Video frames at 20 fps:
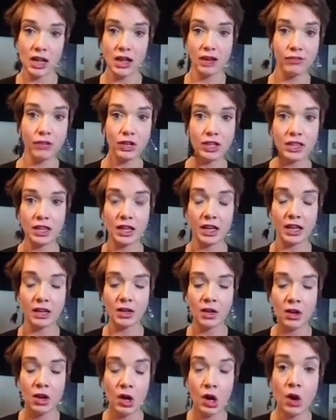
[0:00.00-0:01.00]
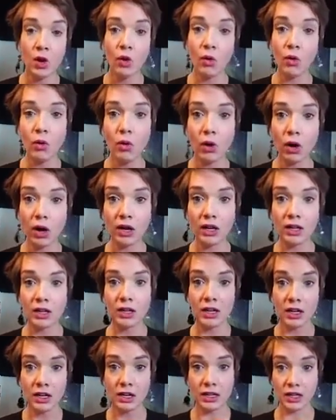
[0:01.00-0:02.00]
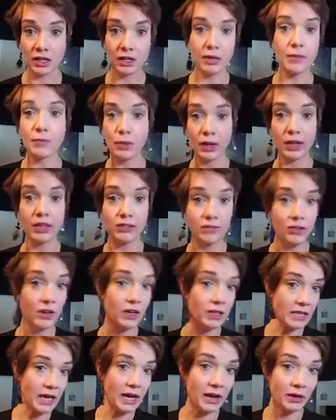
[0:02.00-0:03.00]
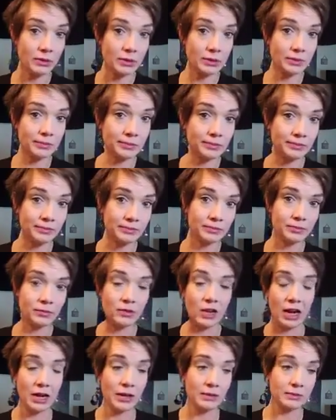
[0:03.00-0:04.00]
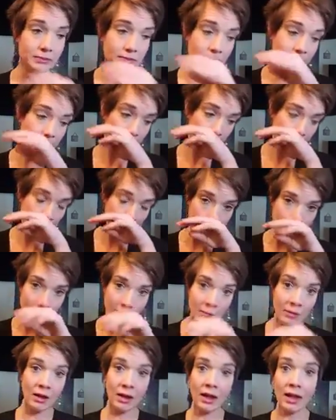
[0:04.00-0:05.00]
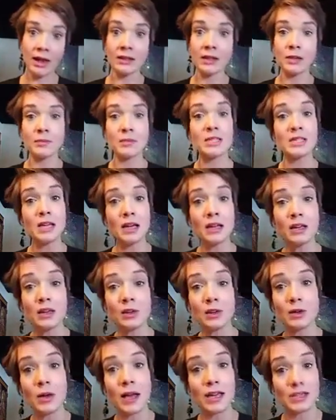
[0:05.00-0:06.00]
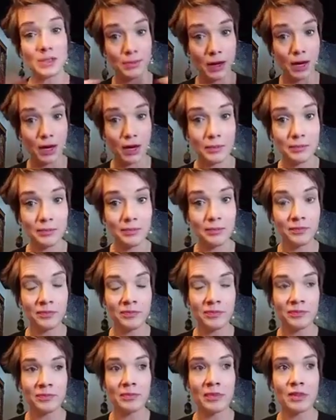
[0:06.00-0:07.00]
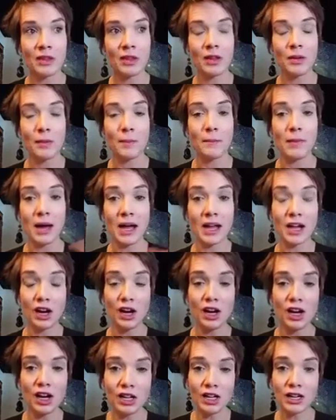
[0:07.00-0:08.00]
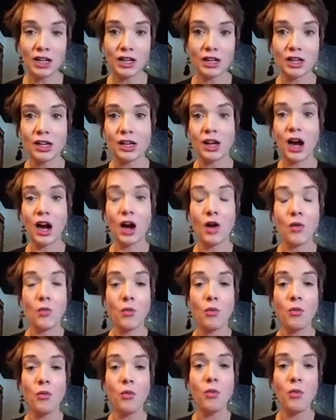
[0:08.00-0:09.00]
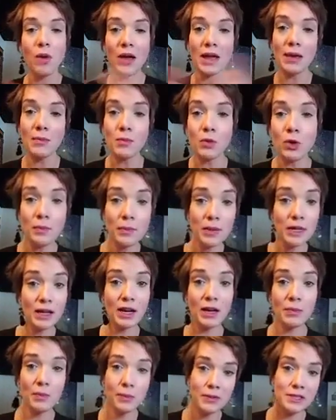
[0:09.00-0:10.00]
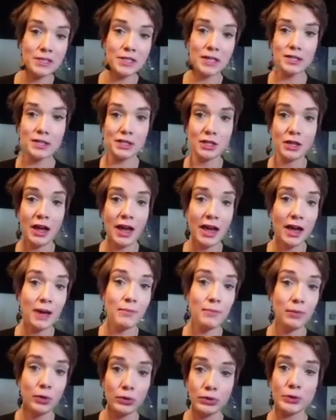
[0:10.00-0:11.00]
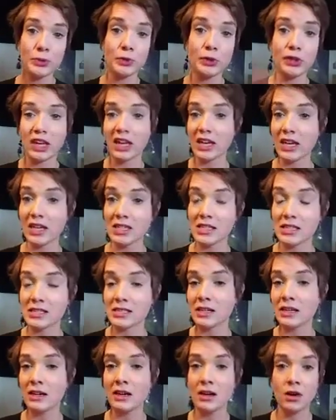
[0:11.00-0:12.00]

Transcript: everything, or you can break the fuck down, right? And let me tell you, as a mom, my car got way more beat up once I had multiple kids,